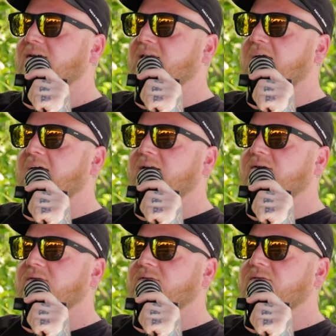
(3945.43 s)
that
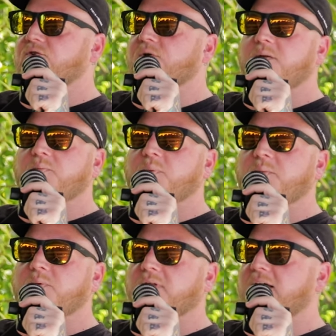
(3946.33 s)
treat
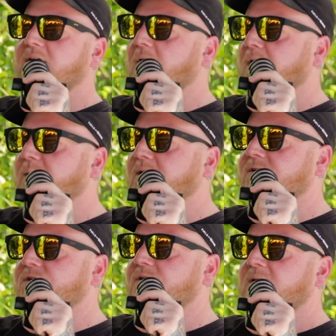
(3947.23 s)
people like
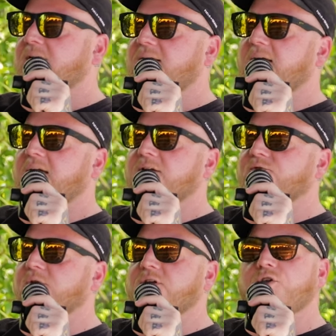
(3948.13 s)
garbage and
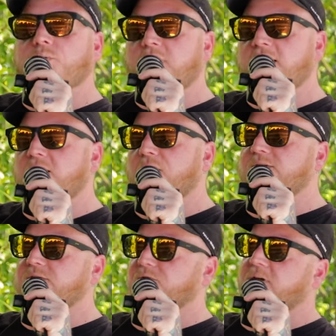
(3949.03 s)
treat you like
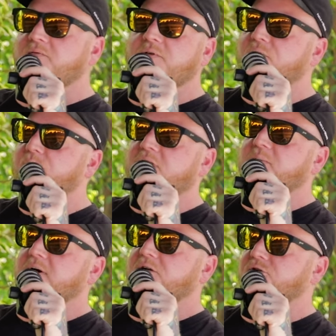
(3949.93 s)
garbage if you even if you book
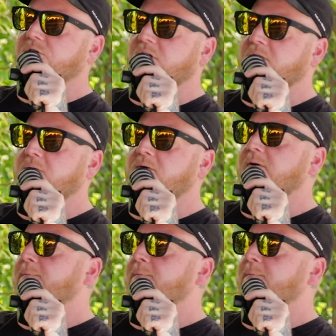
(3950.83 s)
them on a show